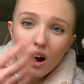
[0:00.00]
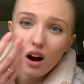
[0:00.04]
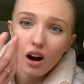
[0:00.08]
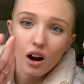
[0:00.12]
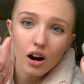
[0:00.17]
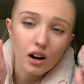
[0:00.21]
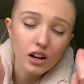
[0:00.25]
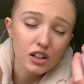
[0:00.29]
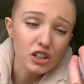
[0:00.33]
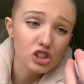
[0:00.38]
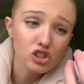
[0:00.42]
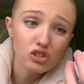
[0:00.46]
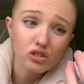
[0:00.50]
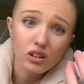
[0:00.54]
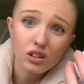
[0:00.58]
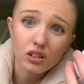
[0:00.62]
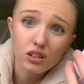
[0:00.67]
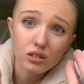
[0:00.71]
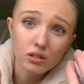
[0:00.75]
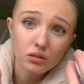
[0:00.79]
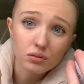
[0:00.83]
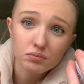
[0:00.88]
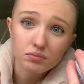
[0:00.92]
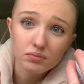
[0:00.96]
I
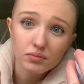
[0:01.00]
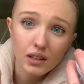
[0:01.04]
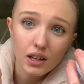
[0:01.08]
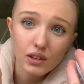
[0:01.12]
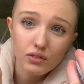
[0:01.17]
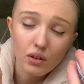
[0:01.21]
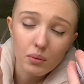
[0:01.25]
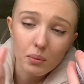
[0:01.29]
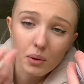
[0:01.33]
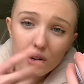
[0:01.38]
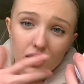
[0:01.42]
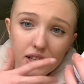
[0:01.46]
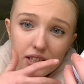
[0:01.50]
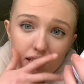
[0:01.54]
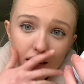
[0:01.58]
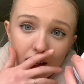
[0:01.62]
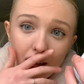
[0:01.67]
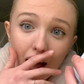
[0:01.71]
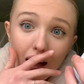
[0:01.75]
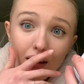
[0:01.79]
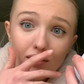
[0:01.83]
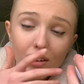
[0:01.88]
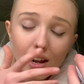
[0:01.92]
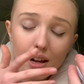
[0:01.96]
struggle, if I'm honest. I
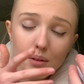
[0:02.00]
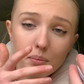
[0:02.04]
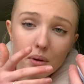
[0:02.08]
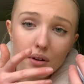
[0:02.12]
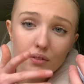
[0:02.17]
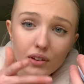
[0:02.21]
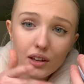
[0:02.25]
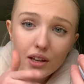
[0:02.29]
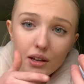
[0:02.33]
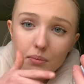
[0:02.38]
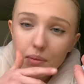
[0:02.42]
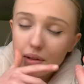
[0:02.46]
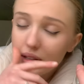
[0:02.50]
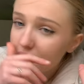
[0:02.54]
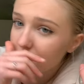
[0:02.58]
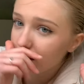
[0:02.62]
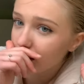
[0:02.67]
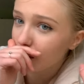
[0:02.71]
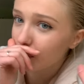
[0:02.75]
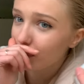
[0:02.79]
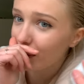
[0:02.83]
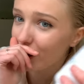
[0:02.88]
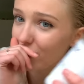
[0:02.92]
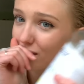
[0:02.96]
haven't had my vitamins in
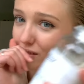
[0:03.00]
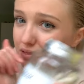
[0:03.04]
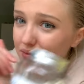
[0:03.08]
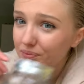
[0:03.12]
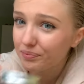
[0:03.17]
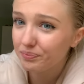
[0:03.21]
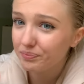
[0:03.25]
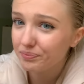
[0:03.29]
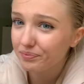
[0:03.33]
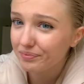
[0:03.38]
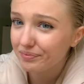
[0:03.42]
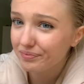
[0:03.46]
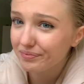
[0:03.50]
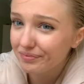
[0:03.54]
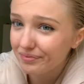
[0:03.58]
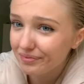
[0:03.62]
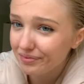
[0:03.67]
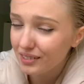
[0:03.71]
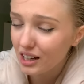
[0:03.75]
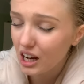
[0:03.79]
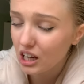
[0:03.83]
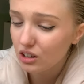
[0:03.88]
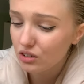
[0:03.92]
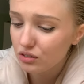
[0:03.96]
about
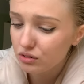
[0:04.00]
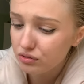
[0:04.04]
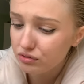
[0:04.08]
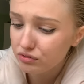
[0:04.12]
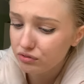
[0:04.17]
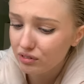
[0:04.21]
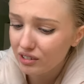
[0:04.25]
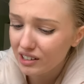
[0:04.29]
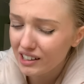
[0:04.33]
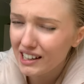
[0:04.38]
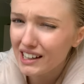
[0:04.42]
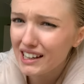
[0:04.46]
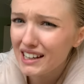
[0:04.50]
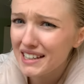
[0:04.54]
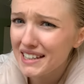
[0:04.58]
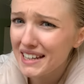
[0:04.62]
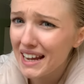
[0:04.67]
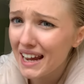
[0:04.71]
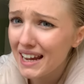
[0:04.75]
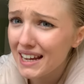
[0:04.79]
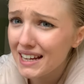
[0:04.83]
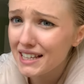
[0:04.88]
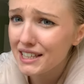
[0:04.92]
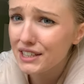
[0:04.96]
three
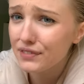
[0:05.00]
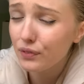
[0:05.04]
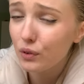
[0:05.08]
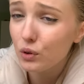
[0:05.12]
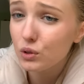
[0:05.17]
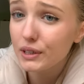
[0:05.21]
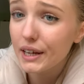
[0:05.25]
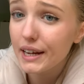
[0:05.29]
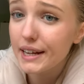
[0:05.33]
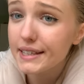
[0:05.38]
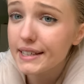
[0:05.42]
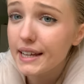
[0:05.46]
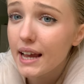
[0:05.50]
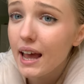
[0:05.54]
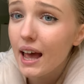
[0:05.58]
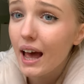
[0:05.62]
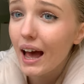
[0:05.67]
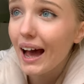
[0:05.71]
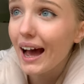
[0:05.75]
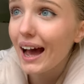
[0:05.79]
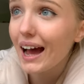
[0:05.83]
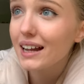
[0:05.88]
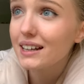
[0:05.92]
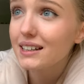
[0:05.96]
days, four days.
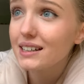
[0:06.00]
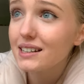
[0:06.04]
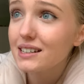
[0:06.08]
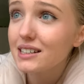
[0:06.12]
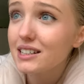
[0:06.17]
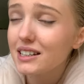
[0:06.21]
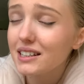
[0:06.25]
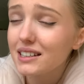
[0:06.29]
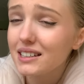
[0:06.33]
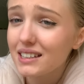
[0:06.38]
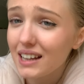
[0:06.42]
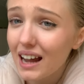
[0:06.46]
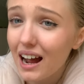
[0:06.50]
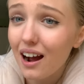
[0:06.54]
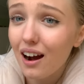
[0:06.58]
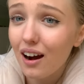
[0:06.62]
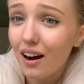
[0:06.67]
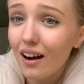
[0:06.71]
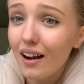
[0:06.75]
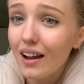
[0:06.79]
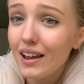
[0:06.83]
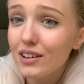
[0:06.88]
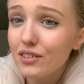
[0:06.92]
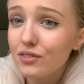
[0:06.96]
And yeah,
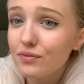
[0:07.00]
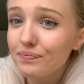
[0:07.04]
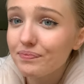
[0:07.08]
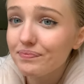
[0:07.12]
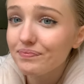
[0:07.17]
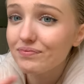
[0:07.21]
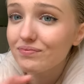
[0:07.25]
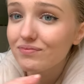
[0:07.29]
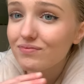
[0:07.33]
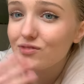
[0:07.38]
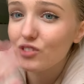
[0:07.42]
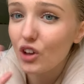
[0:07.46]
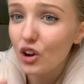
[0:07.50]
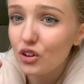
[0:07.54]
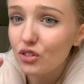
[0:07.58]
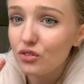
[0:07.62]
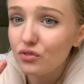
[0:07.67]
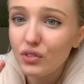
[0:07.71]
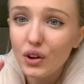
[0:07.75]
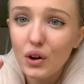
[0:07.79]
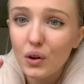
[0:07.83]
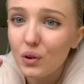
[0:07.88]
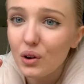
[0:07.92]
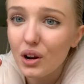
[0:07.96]
I don't
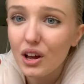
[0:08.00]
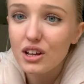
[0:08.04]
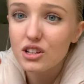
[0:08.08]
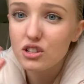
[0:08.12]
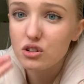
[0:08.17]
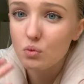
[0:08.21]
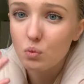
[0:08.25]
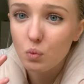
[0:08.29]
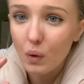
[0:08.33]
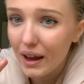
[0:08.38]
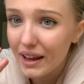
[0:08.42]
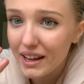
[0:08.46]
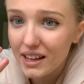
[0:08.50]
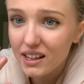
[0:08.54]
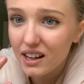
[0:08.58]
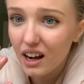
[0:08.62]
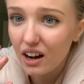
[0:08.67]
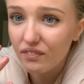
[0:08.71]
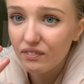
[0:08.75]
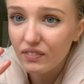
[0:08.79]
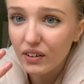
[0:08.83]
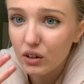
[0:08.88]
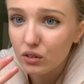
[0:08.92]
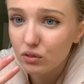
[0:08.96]
feel as awake. I
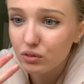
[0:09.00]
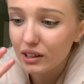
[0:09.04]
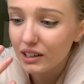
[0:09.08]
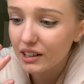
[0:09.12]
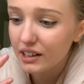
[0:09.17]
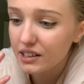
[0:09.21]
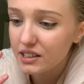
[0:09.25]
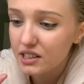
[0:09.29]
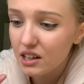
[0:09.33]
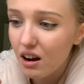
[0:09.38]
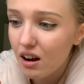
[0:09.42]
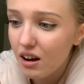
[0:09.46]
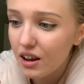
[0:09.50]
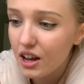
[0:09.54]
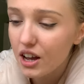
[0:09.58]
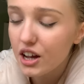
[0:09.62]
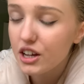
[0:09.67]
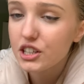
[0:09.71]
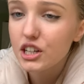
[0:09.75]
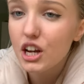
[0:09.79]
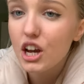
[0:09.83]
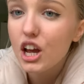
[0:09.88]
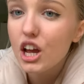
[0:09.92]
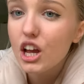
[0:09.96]
feel really
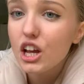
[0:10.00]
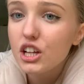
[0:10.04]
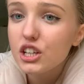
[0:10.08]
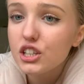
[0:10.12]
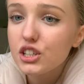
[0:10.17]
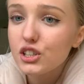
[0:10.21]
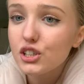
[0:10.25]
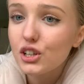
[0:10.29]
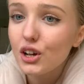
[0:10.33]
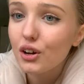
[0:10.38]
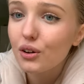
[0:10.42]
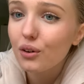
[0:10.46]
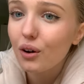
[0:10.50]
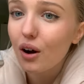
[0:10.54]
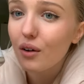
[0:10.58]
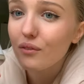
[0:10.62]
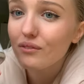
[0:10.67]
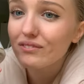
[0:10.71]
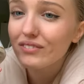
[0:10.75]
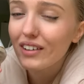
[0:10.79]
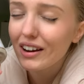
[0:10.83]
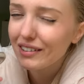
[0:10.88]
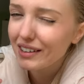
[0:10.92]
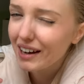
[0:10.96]
tired. So I'm
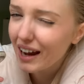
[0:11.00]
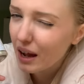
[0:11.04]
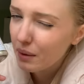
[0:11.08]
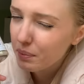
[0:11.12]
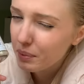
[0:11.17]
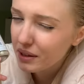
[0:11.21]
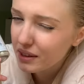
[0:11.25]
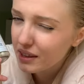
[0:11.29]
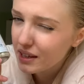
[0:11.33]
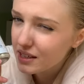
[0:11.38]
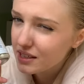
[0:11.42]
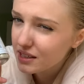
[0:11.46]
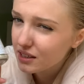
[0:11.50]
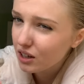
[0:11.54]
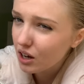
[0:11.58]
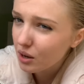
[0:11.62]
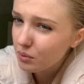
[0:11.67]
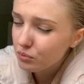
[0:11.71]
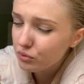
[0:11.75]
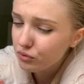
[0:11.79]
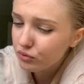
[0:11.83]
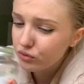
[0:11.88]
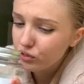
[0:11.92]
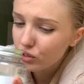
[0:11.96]
very happy these have
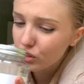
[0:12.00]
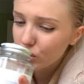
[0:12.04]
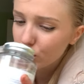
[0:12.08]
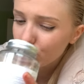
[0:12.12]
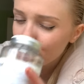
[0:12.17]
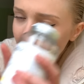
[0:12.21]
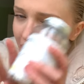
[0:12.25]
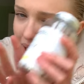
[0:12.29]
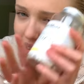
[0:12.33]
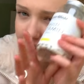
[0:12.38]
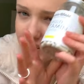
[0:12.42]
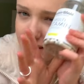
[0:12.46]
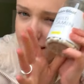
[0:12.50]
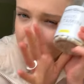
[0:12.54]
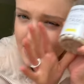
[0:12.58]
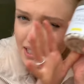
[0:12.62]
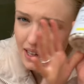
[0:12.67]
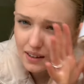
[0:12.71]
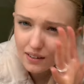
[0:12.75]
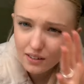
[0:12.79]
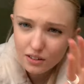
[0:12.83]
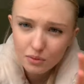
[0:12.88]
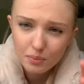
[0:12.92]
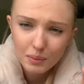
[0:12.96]
come through and
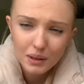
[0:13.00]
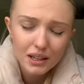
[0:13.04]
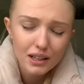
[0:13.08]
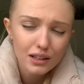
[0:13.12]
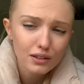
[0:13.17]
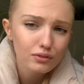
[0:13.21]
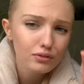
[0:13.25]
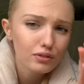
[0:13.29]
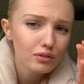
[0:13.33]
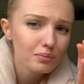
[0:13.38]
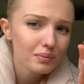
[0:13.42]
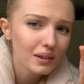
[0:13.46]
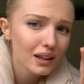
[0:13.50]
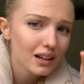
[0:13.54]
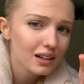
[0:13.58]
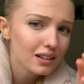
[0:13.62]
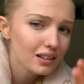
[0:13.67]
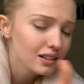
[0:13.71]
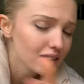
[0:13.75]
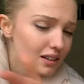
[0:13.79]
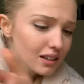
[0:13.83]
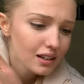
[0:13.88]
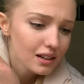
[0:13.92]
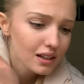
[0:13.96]
saved me from that
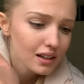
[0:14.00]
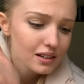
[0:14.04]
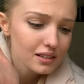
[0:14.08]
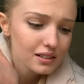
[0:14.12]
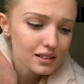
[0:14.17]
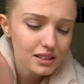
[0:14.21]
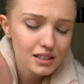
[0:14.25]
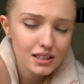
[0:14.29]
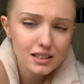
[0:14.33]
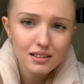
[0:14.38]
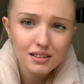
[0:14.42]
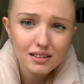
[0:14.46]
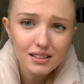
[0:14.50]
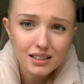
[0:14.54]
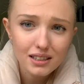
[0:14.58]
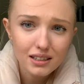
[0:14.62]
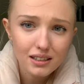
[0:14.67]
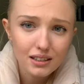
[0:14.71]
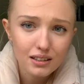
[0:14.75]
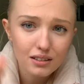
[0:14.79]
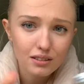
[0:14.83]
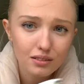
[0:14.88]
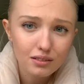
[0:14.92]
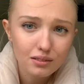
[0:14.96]
disgusting
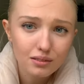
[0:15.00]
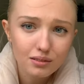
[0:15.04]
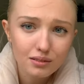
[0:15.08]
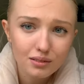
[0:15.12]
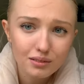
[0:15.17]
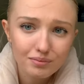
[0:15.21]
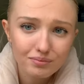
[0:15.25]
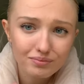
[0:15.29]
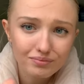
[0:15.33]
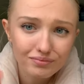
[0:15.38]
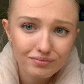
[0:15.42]
little